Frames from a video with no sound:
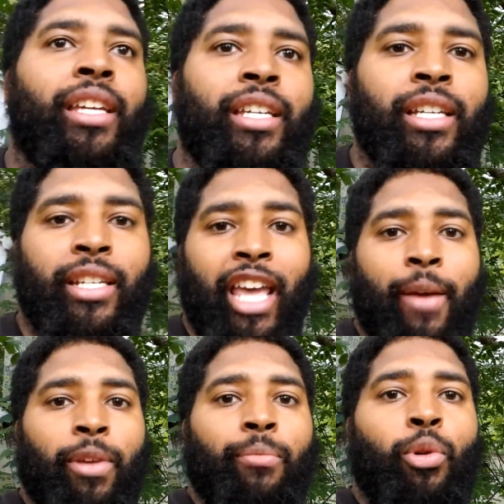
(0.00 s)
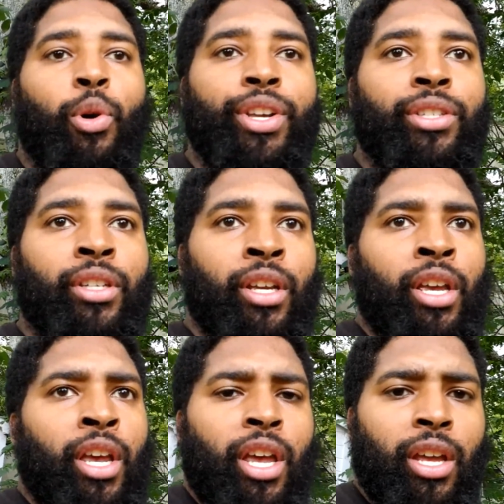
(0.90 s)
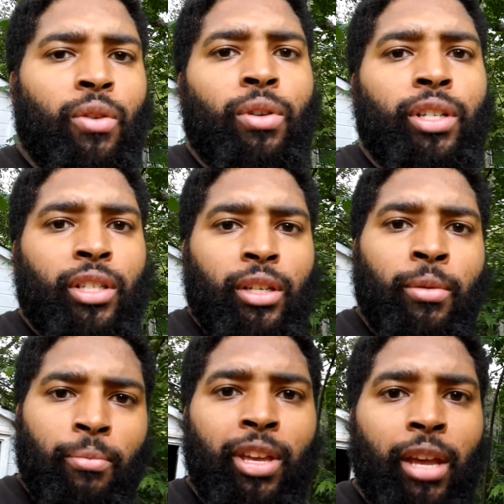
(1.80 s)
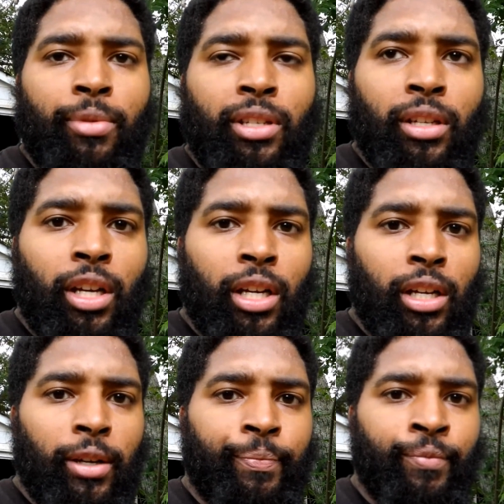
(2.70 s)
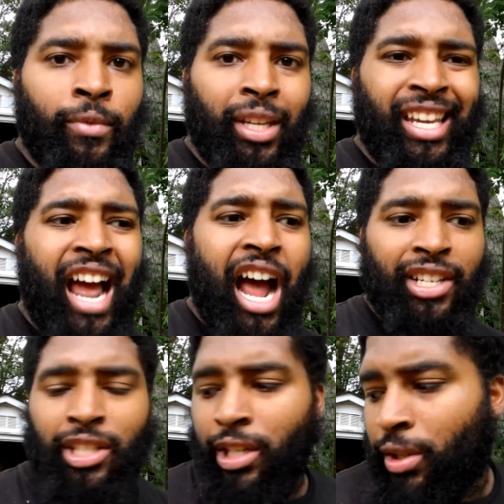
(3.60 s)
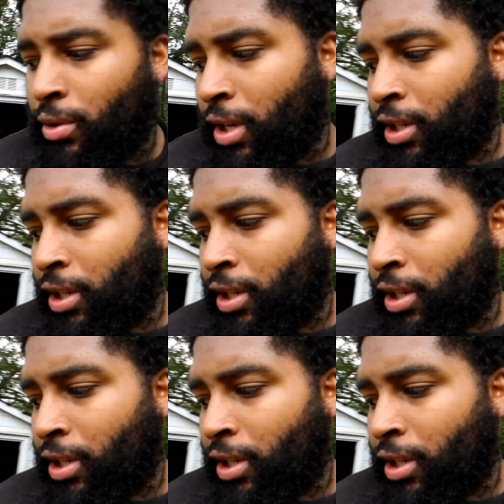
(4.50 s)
good, damp, and moist in order to be able to get oxygen through